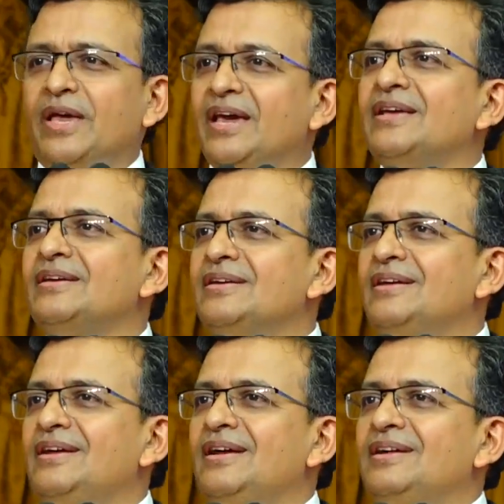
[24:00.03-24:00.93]
"Okay,
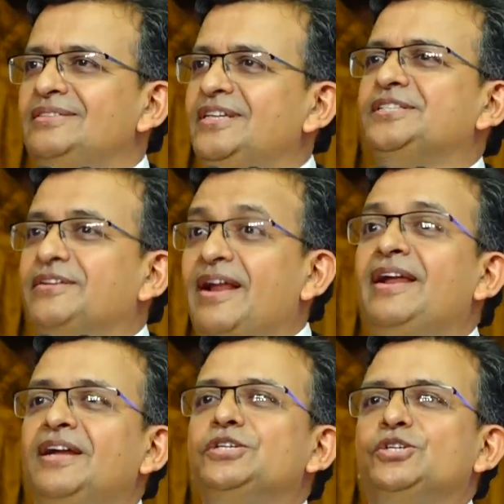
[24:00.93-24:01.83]
just
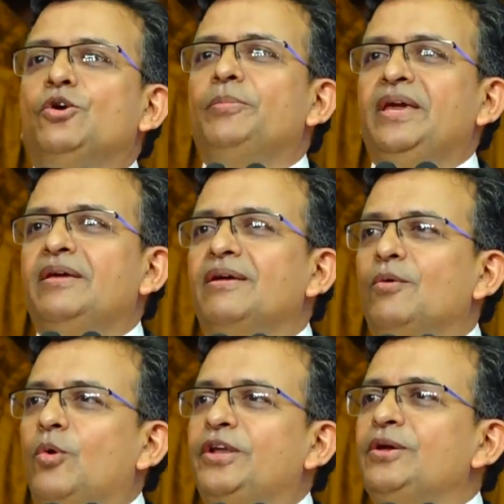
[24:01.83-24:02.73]
run and show me
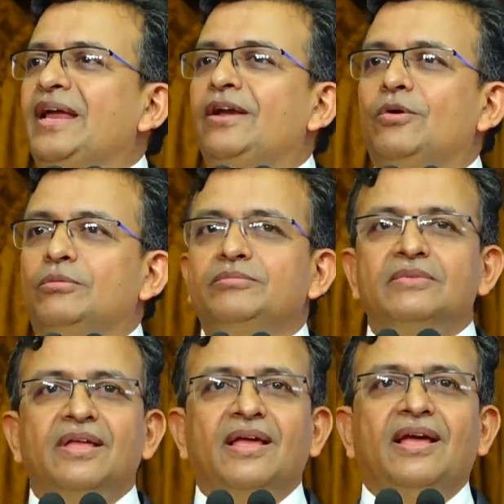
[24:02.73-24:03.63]
what you can do."
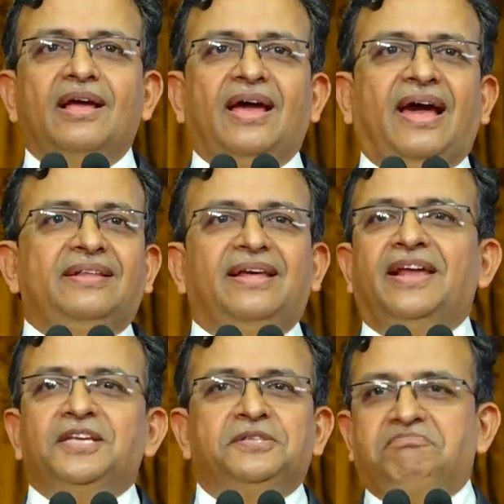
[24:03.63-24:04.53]
And then
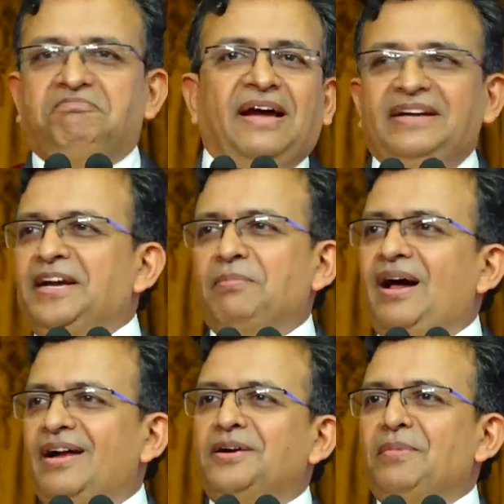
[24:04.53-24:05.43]
I did my
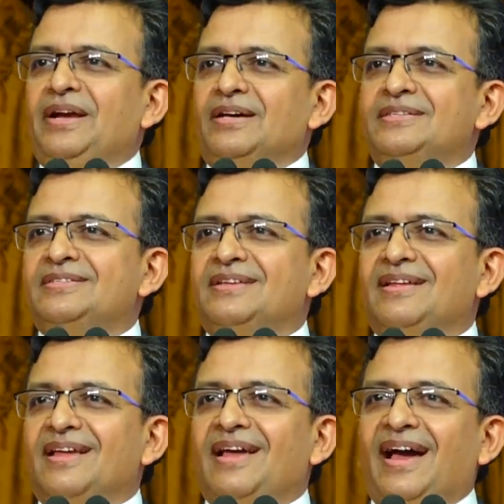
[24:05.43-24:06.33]
100 meters.
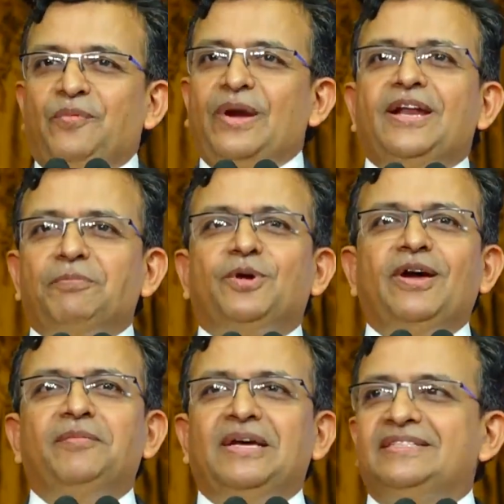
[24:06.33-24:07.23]
I went up to
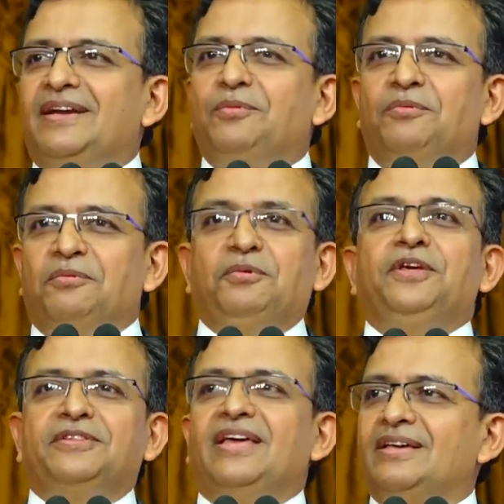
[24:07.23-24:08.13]
him, I said, "What
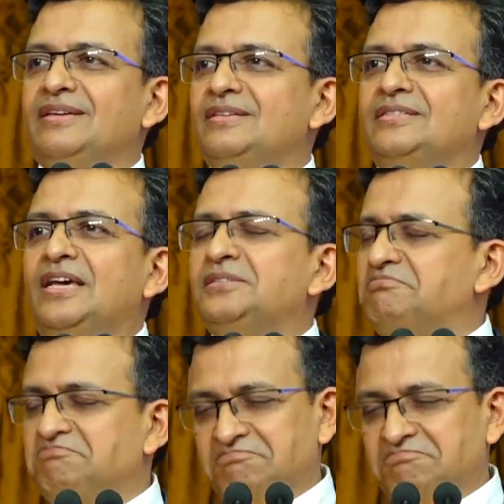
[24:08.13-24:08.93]
do you think?" He says,